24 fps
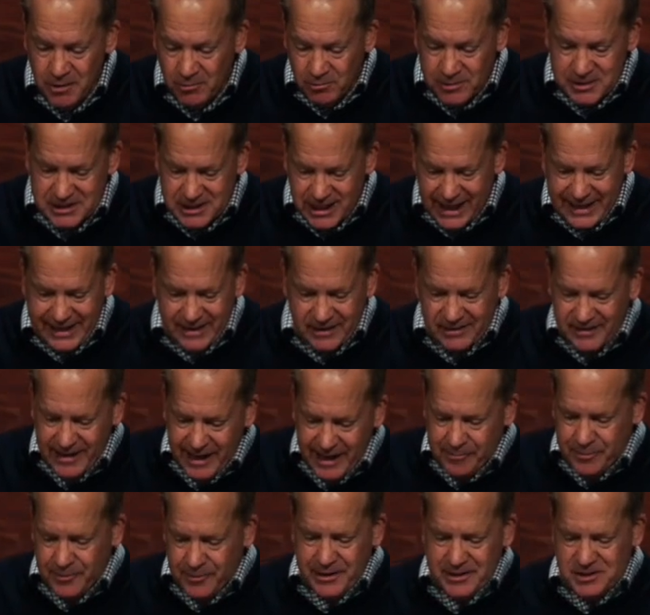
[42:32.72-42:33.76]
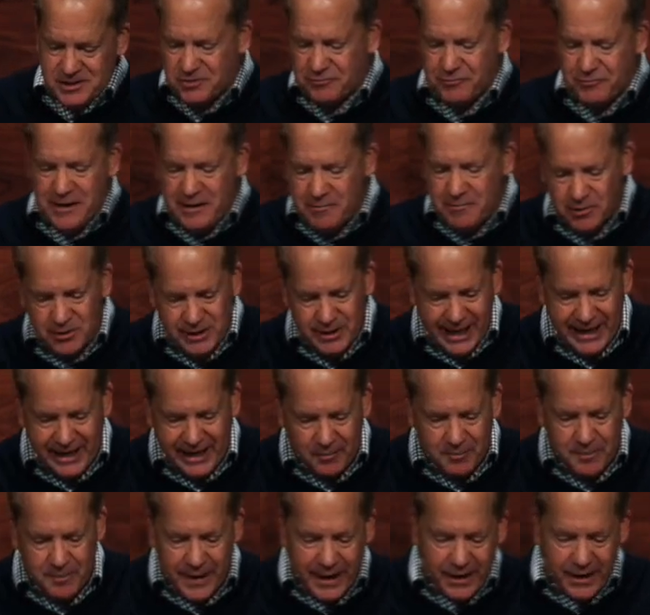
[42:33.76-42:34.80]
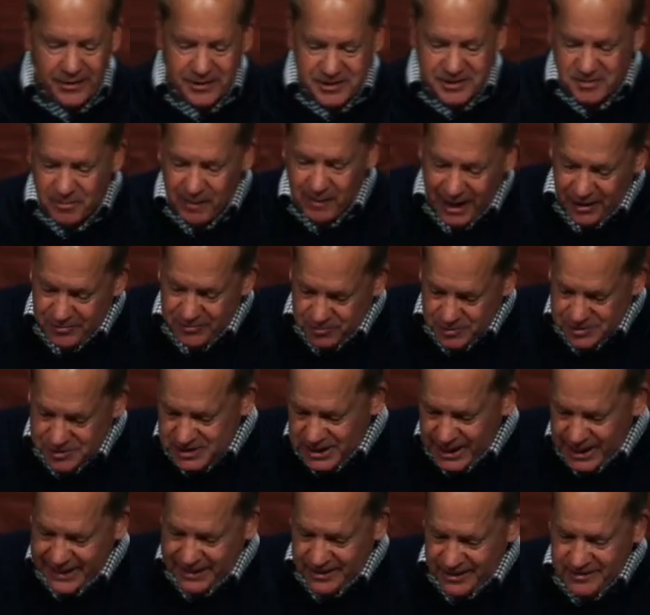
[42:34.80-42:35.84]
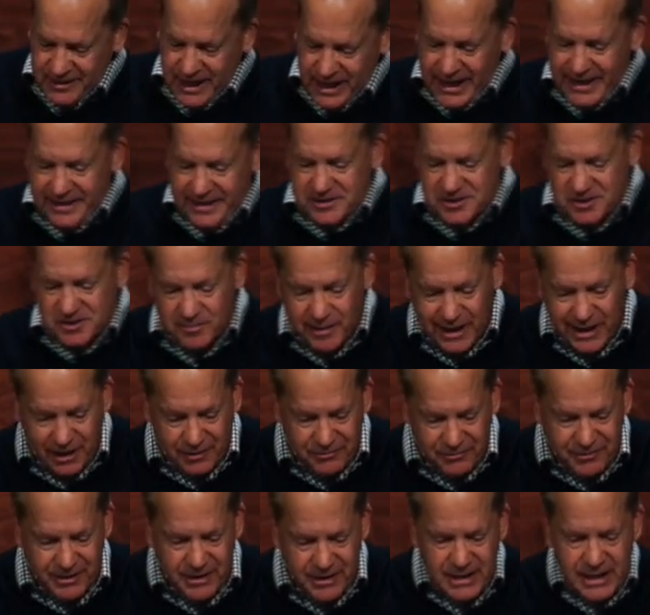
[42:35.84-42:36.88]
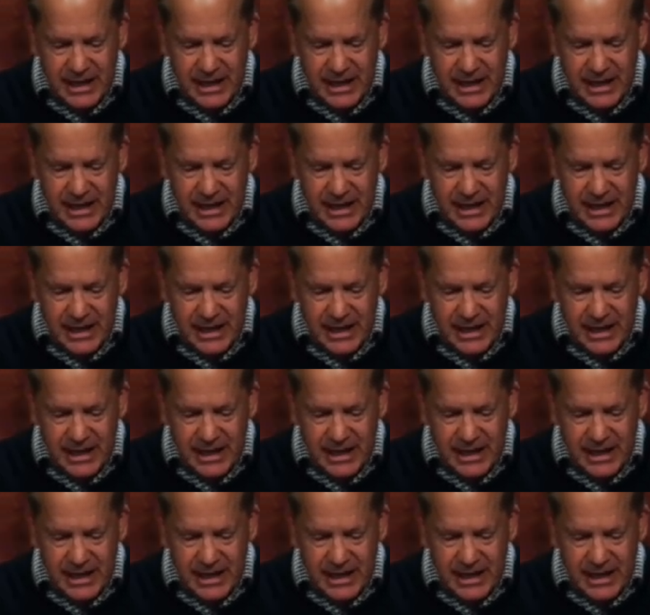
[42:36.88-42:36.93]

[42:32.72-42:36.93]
was like a leopard. Its feet were like a bear. Its mouth was like a lion's mouth.